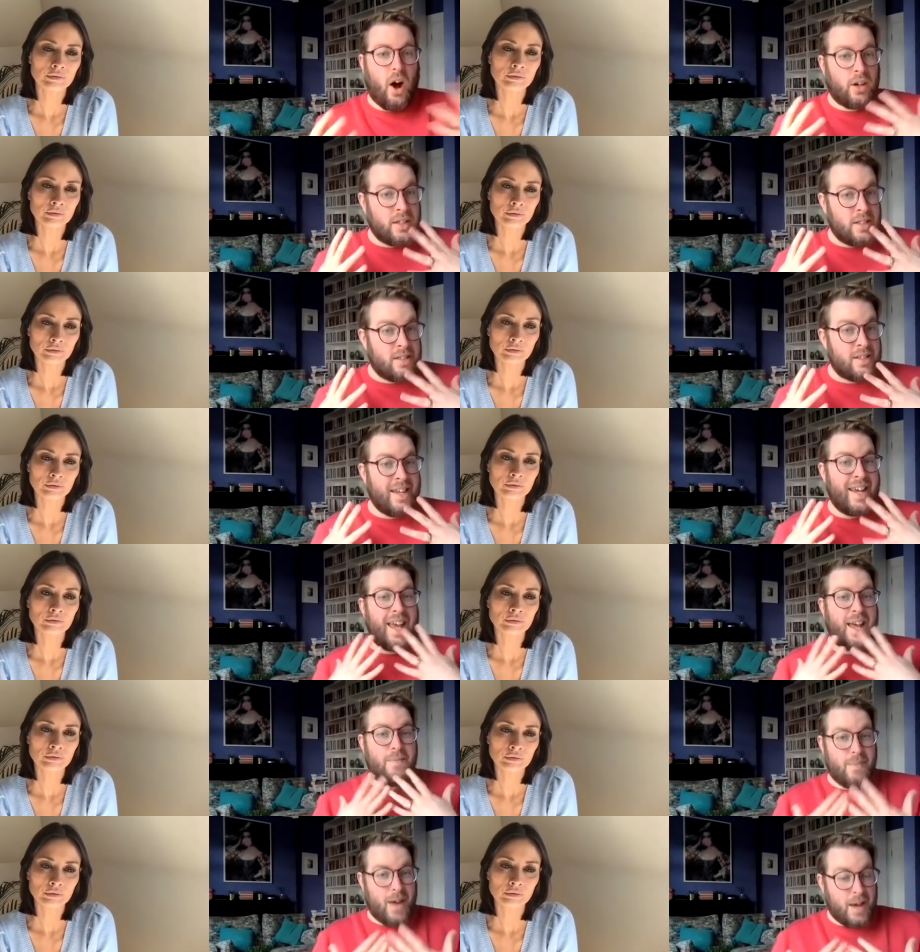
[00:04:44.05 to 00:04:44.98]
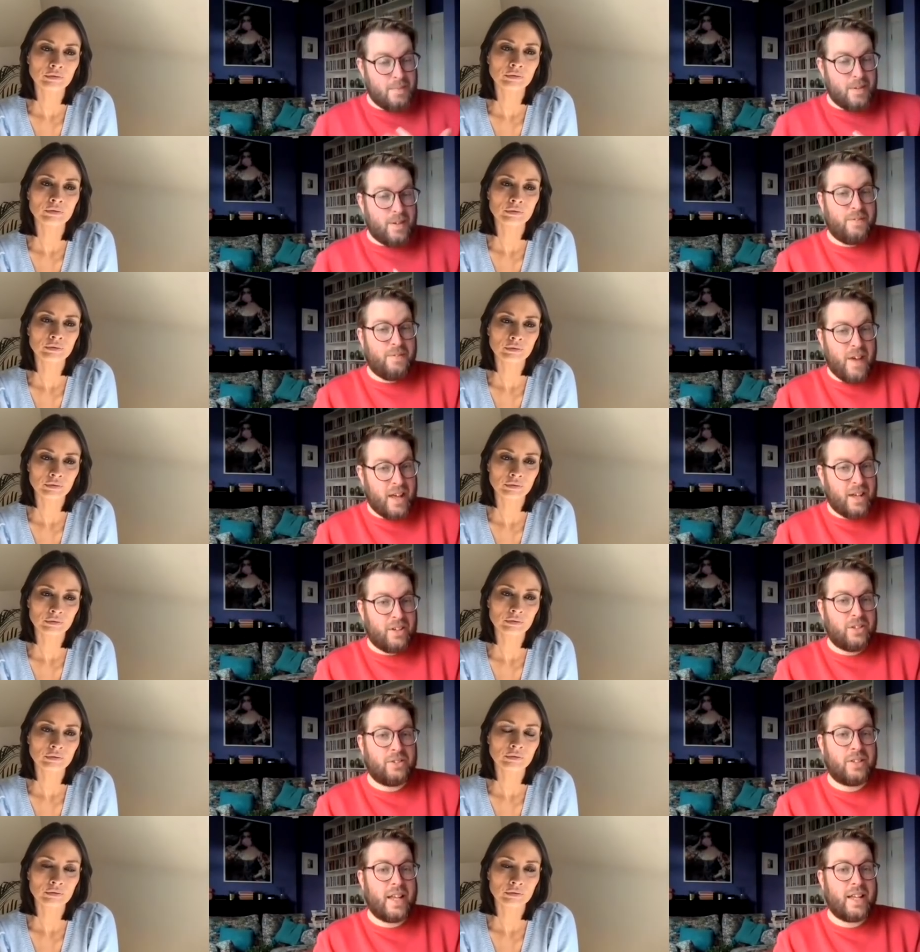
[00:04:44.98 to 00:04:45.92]
Speaker 1: Honestly, it made me
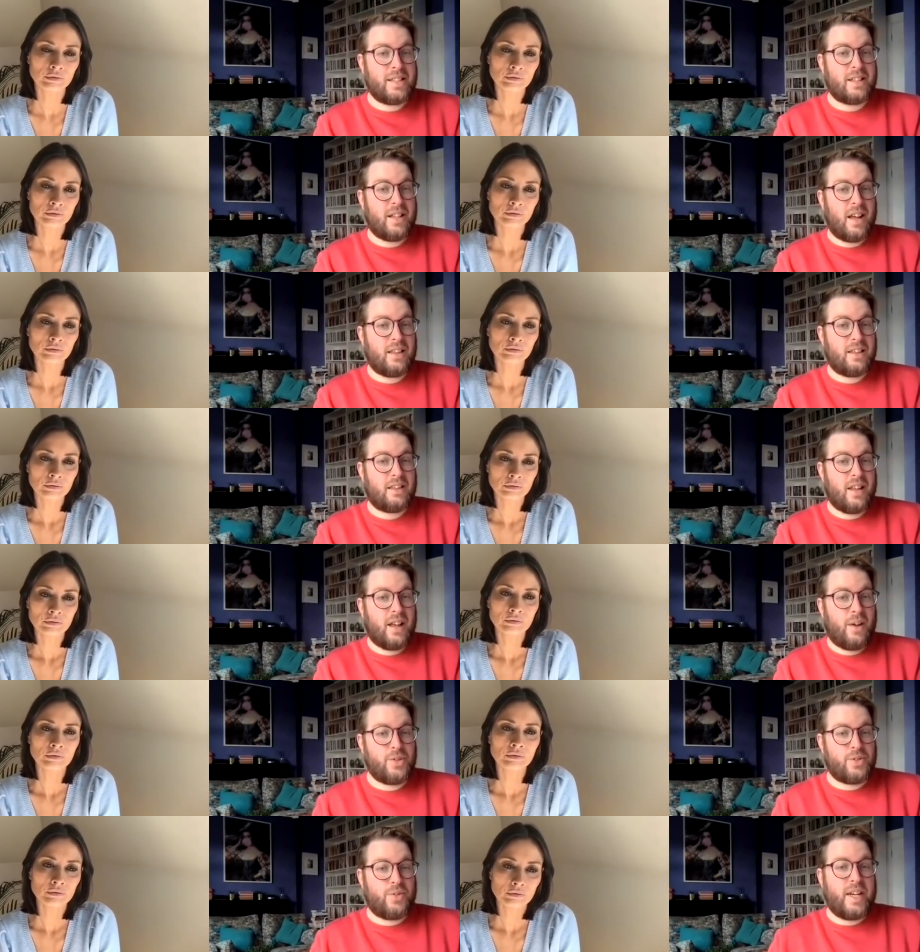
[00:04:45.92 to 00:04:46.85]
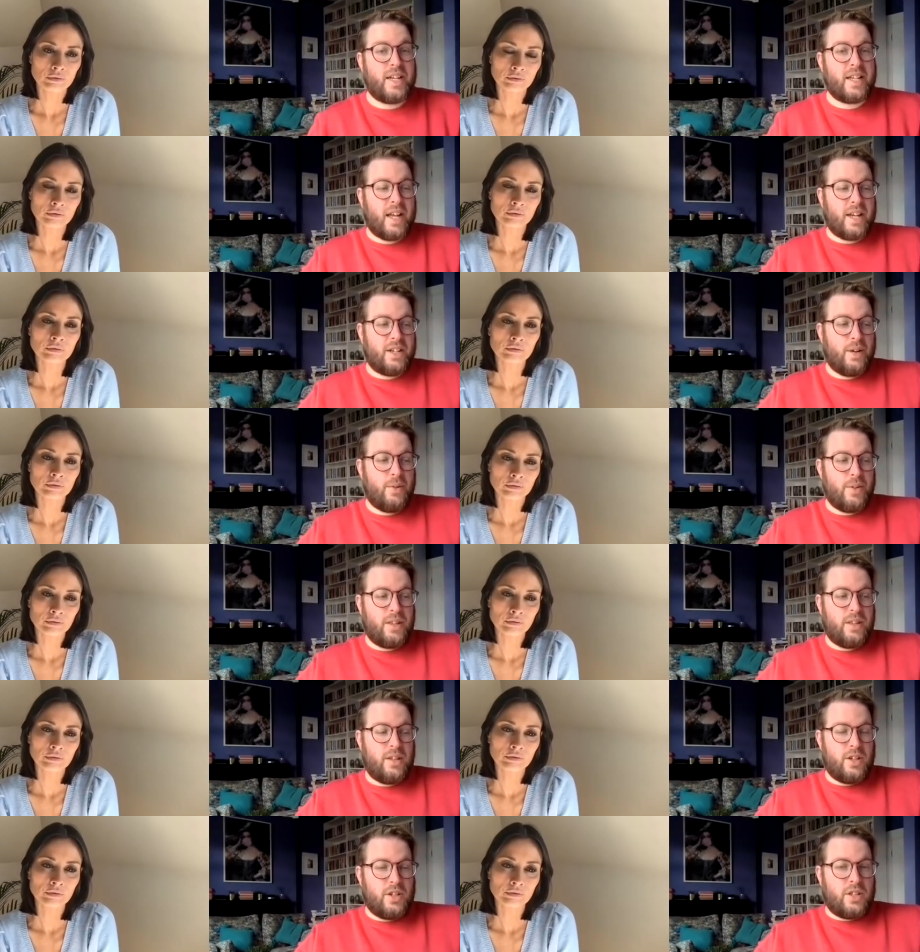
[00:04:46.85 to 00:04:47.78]
feel it's like I was reading it, you know, when
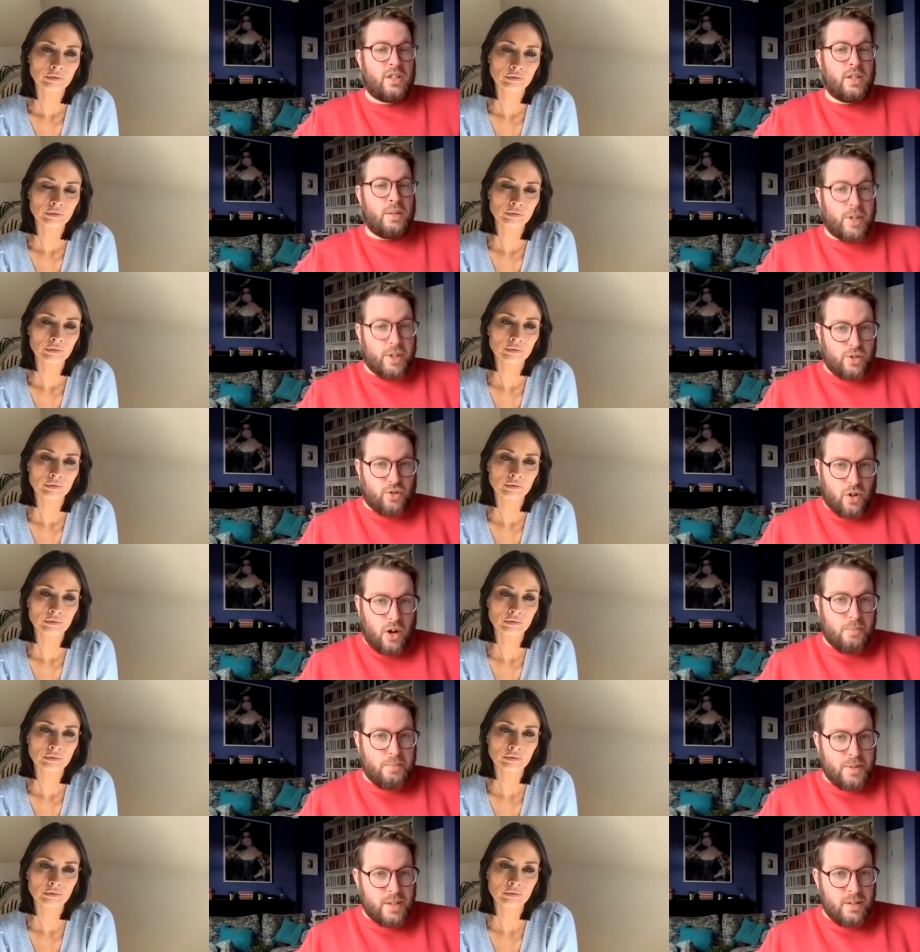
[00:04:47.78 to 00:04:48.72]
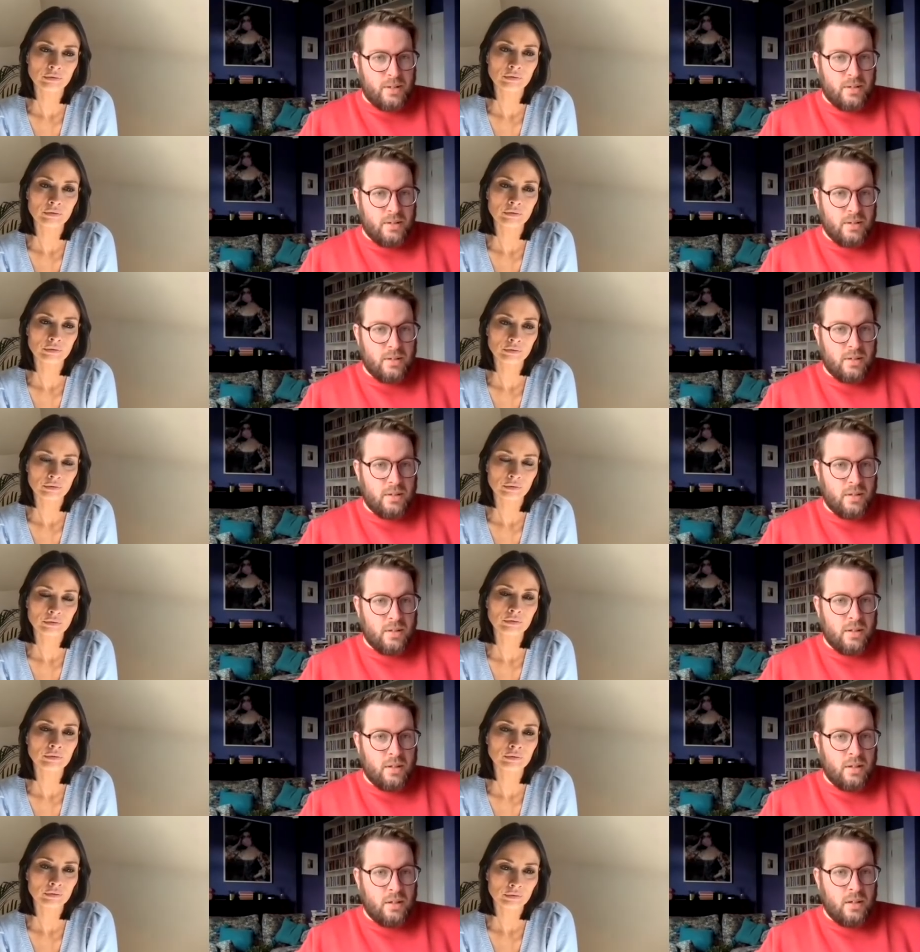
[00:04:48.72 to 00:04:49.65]
your stomach drops.
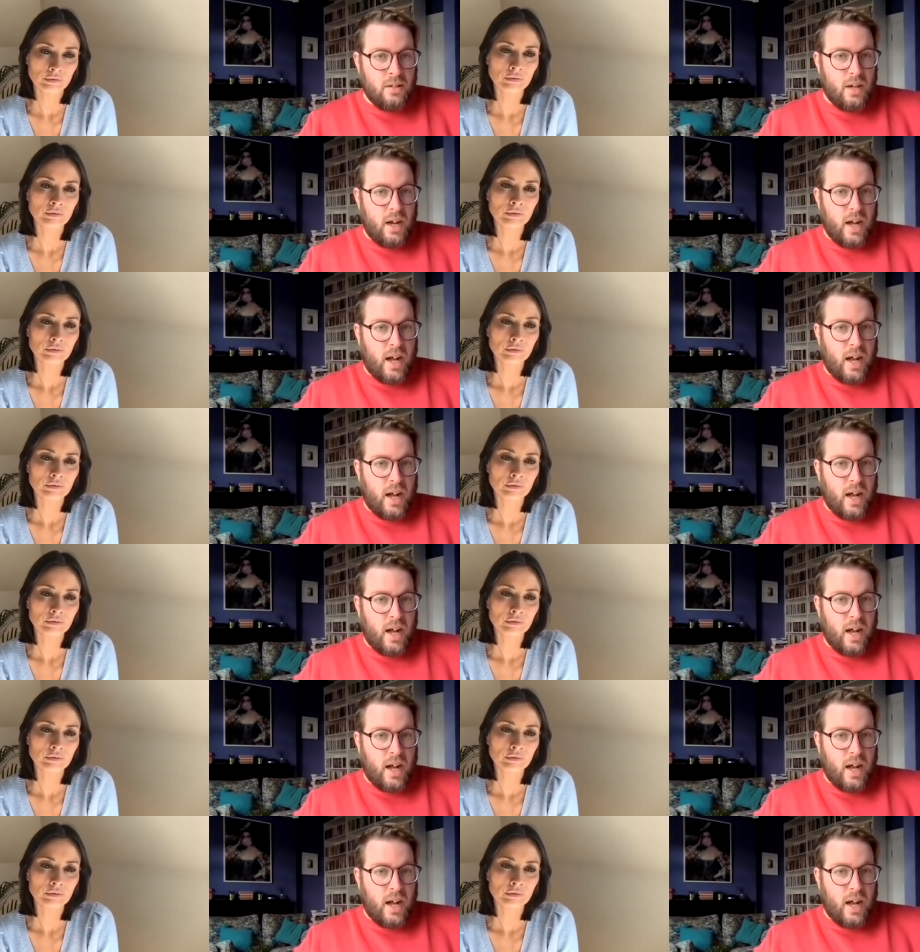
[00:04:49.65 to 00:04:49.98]
I